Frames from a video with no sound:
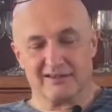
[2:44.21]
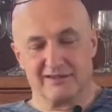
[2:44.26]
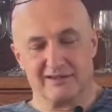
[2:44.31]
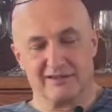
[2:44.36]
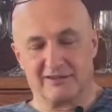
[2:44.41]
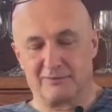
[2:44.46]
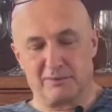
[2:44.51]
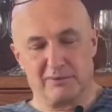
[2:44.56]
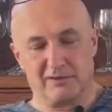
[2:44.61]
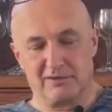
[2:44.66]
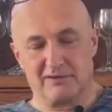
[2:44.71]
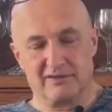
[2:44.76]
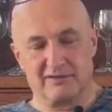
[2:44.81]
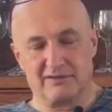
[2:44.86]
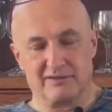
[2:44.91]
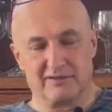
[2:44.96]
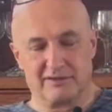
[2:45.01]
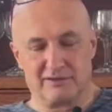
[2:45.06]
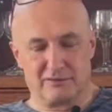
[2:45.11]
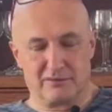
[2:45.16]
The
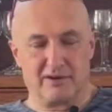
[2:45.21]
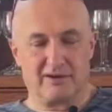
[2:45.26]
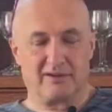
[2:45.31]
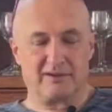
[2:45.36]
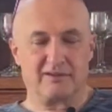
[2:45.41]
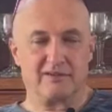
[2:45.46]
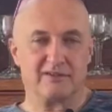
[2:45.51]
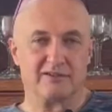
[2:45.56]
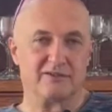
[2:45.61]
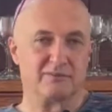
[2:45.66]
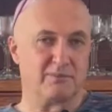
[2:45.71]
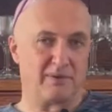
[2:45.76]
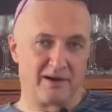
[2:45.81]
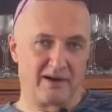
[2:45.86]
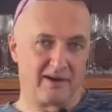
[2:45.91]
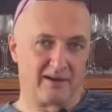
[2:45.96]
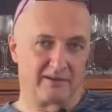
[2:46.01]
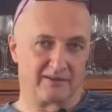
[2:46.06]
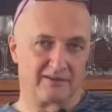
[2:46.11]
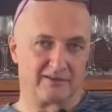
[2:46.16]
experience in reality is
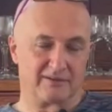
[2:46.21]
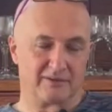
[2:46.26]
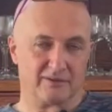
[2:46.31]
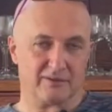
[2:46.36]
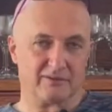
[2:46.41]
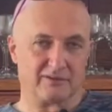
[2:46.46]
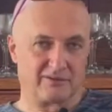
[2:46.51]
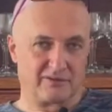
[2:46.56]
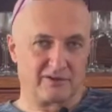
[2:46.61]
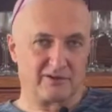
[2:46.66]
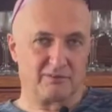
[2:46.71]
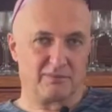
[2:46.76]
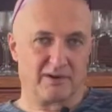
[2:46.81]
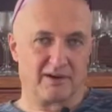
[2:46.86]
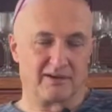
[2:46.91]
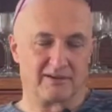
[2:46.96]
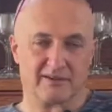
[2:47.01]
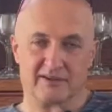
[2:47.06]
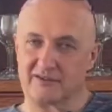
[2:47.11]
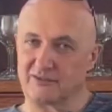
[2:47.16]
bad. It's very
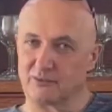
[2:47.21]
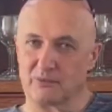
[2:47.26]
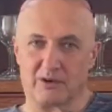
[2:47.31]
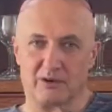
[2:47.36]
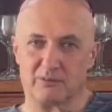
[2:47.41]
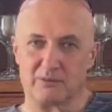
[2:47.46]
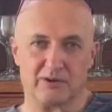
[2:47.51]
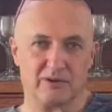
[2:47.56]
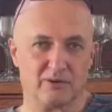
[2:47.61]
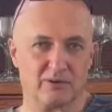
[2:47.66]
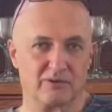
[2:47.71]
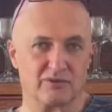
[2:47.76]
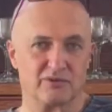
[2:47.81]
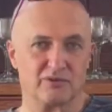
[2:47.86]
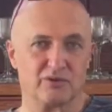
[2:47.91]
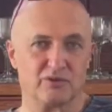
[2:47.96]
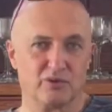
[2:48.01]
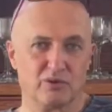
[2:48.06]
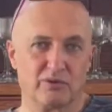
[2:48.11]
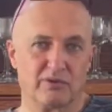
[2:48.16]
bad. That's why we don't
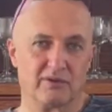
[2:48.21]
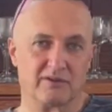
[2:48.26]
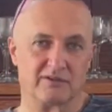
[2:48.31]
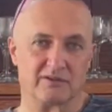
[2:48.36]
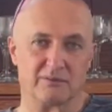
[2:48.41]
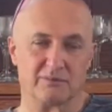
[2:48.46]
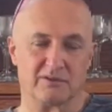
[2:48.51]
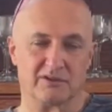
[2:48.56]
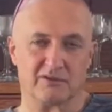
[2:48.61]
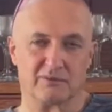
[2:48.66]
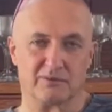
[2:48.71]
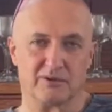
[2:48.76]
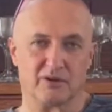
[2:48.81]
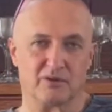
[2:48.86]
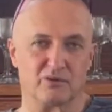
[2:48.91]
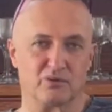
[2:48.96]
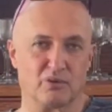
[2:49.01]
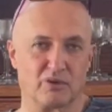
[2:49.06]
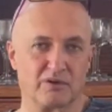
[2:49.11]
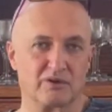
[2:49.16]
do these implants. We
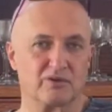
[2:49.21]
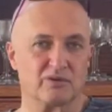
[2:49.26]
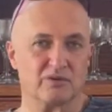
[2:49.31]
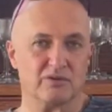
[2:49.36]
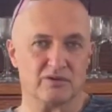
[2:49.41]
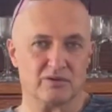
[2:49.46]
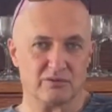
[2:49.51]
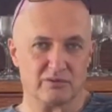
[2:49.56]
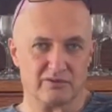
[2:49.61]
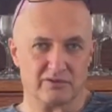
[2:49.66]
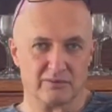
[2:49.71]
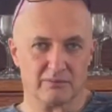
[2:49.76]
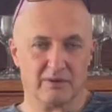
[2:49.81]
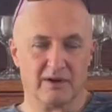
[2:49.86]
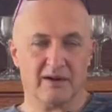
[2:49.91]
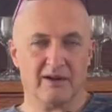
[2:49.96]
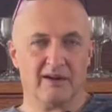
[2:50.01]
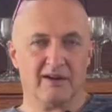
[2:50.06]
don't want to use them.